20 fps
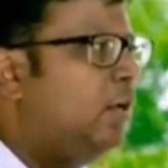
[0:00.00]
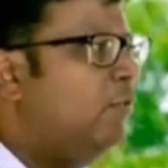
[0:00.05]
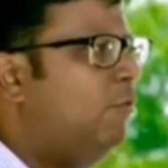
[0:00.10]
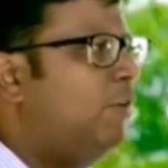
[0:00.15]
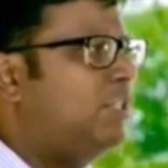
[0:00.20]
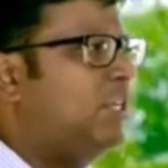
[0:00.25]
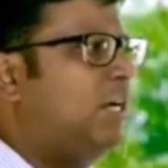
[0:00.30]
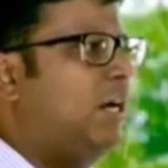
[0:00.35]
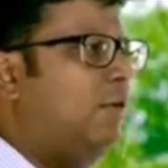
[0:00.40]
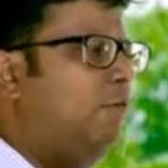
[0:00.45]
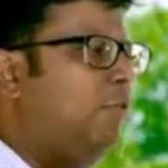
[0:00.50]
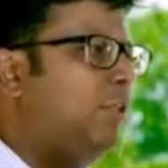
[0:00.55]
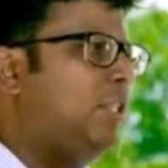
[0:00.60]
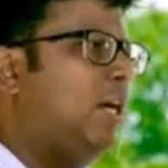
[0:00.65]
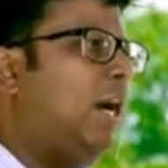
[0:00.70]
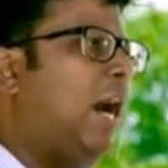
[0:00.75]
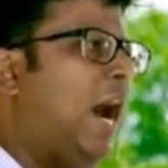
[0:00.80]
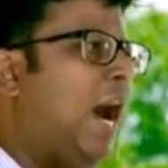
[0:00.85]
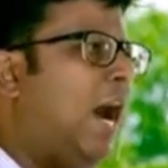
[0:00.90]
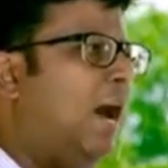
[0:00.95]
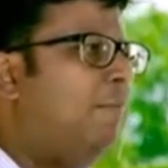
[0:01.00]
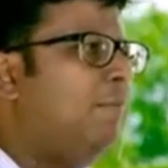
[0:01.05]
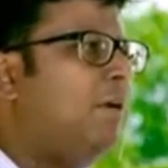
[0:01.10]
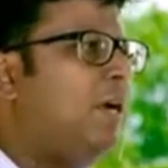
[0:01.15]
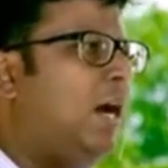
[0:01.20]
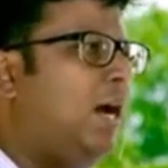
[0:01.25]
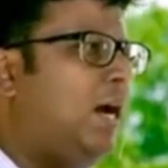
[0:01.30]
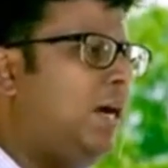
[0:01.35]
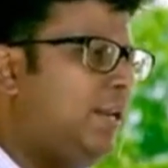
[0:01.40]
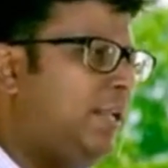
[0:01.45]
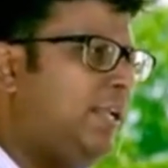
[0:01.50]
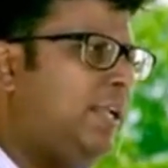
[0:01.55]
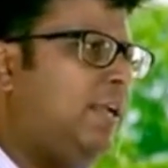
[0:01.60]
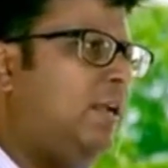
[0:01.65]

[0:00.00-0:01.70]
with the arm guard